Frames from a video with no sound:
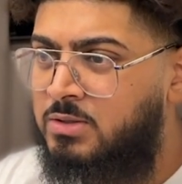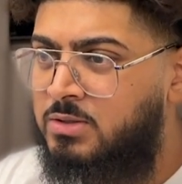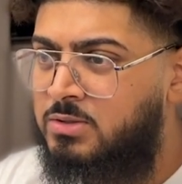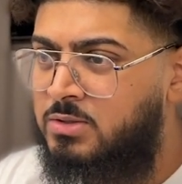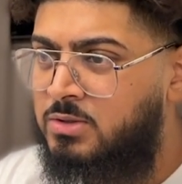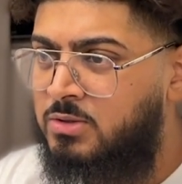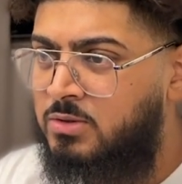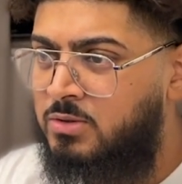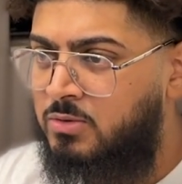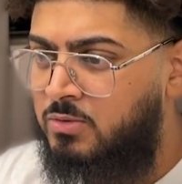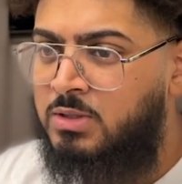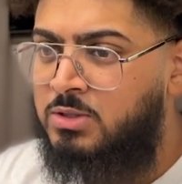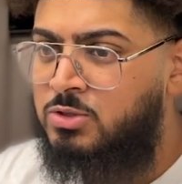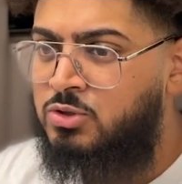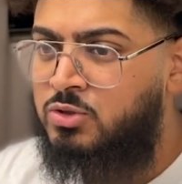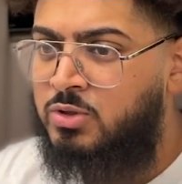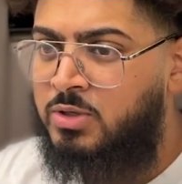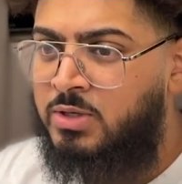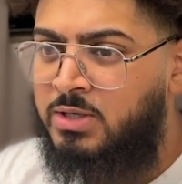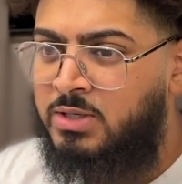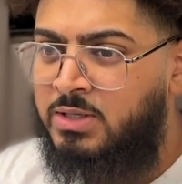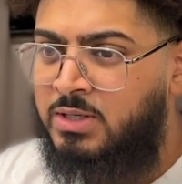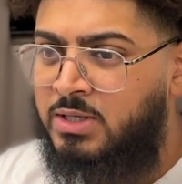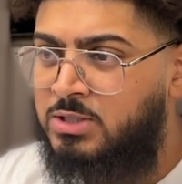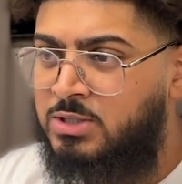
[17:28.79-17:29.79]
So let's
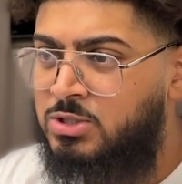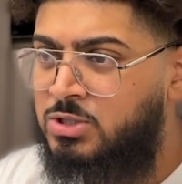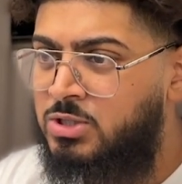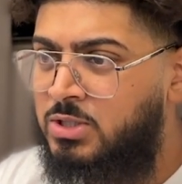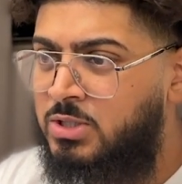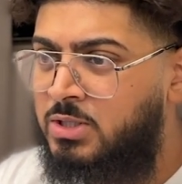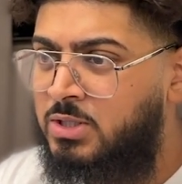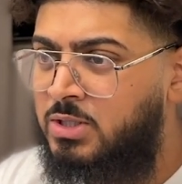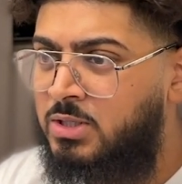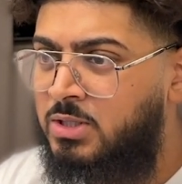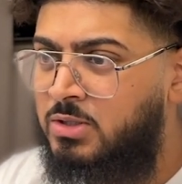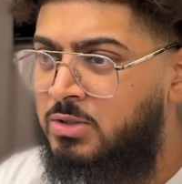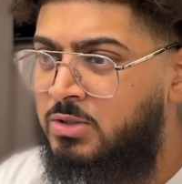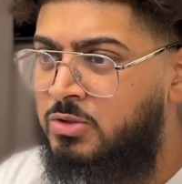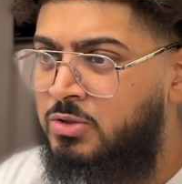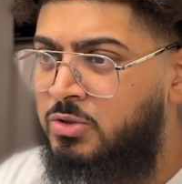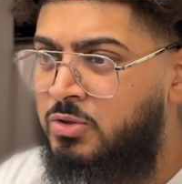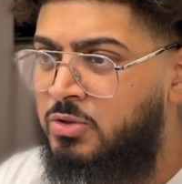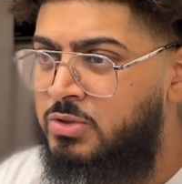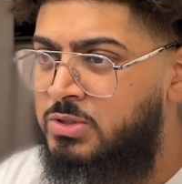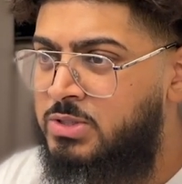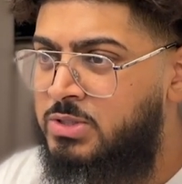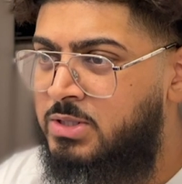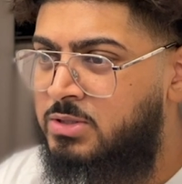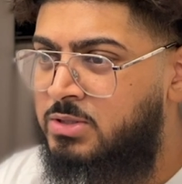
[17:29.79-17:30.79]
try and actually
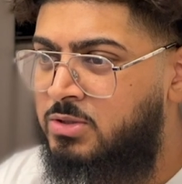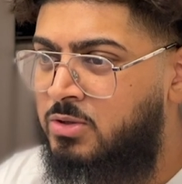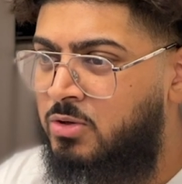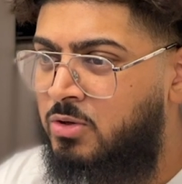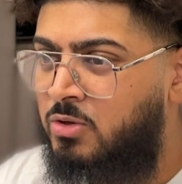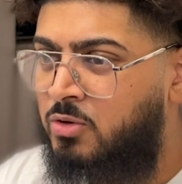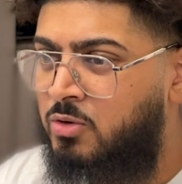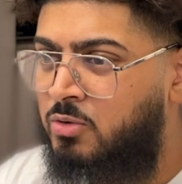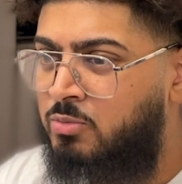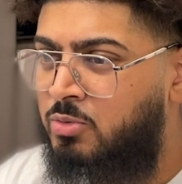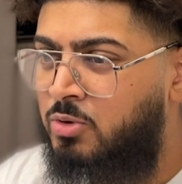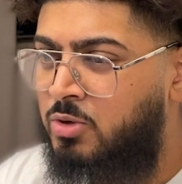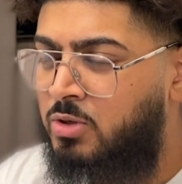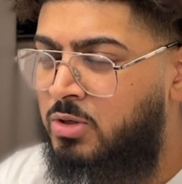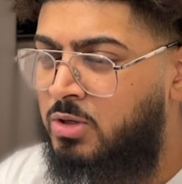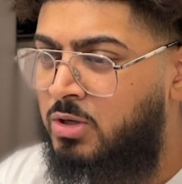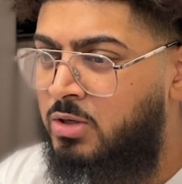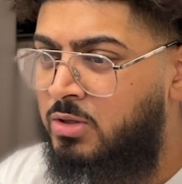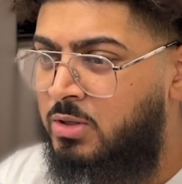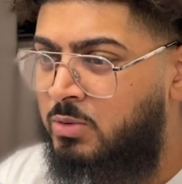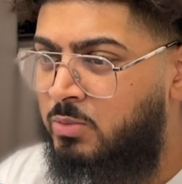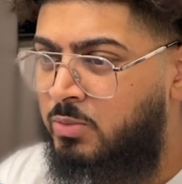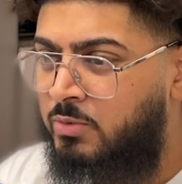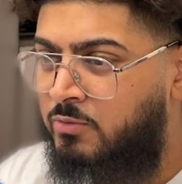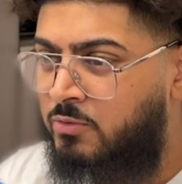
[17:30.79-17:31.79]
use this Google Book card
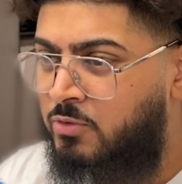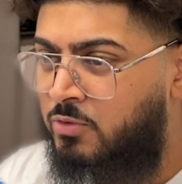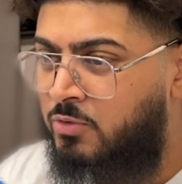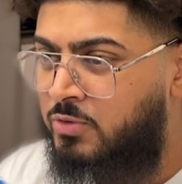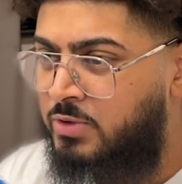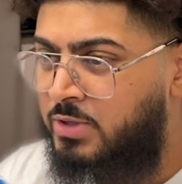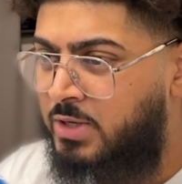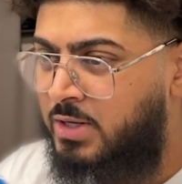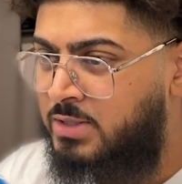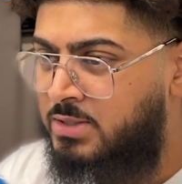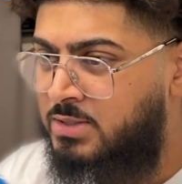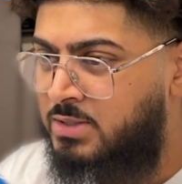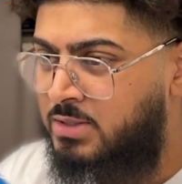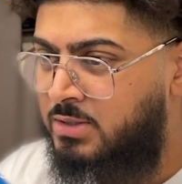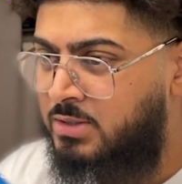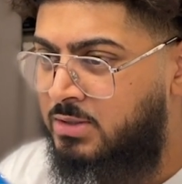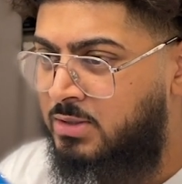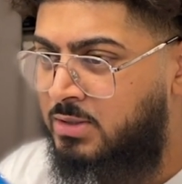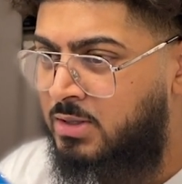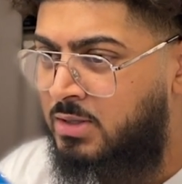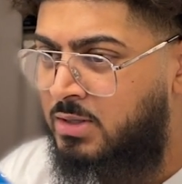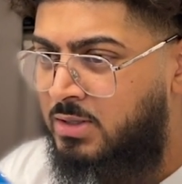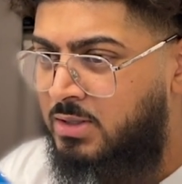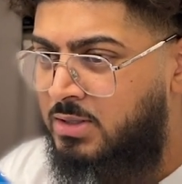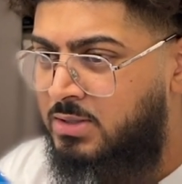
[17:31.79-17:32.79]
that we've created
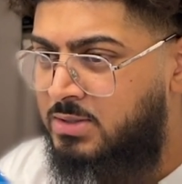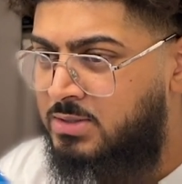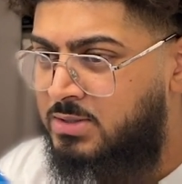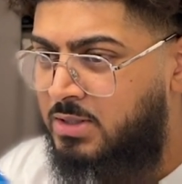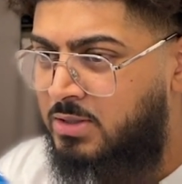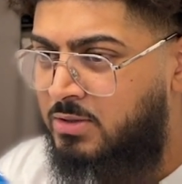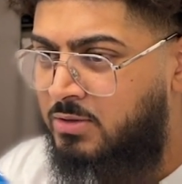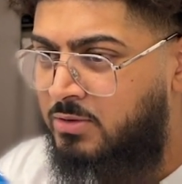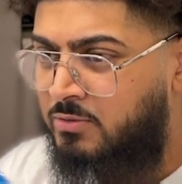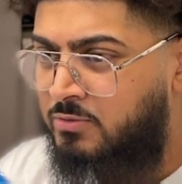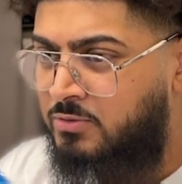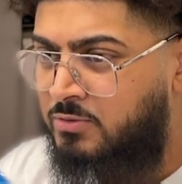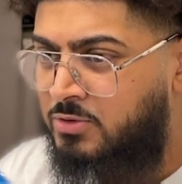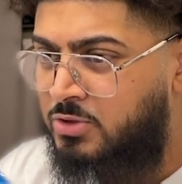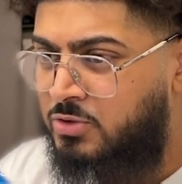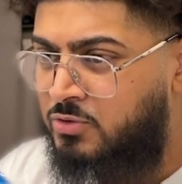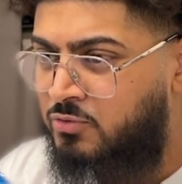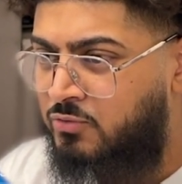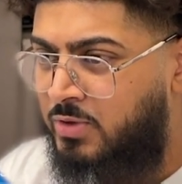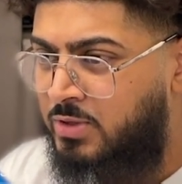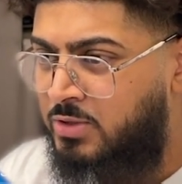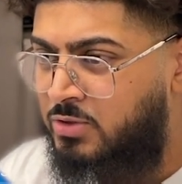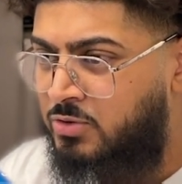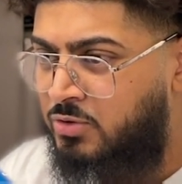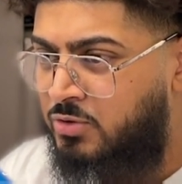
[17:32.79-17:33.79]
instead of just
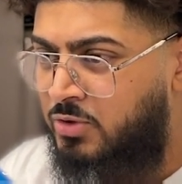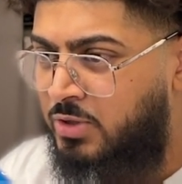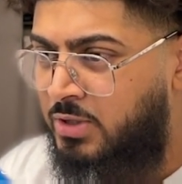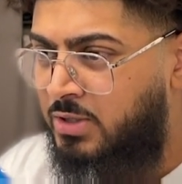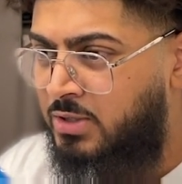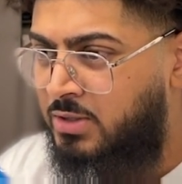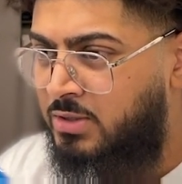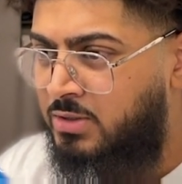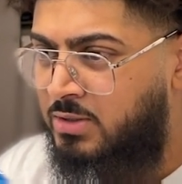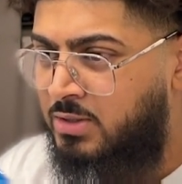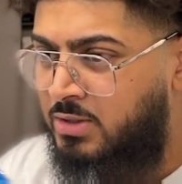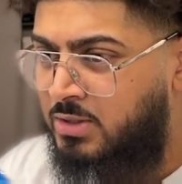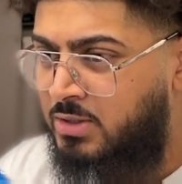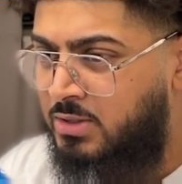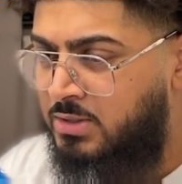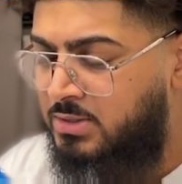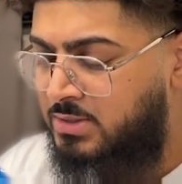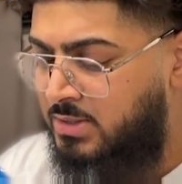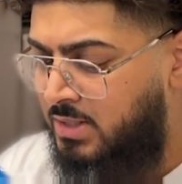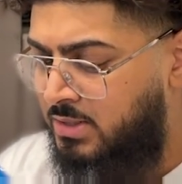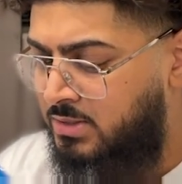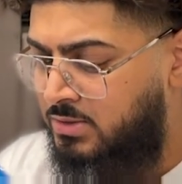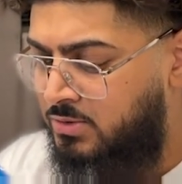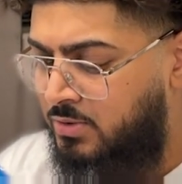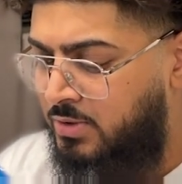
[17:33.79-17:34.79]
rendering the
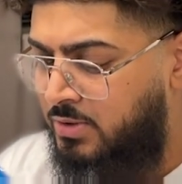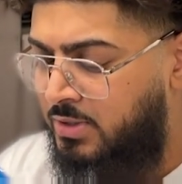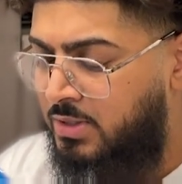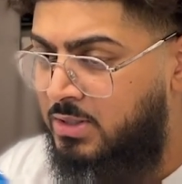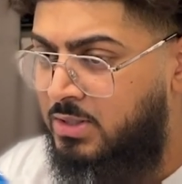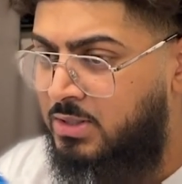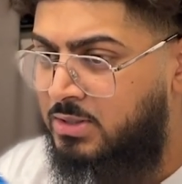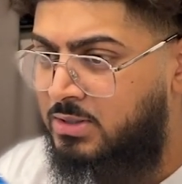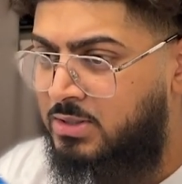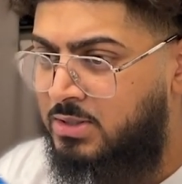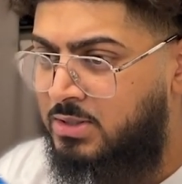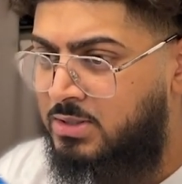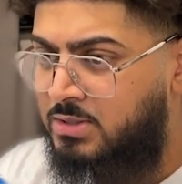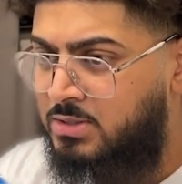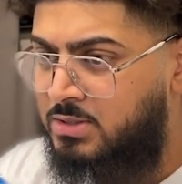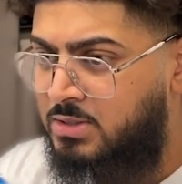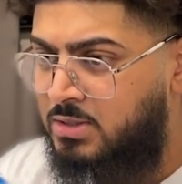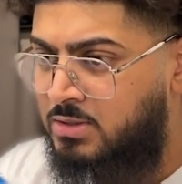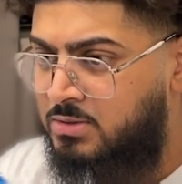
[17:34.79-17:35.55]
title here like this.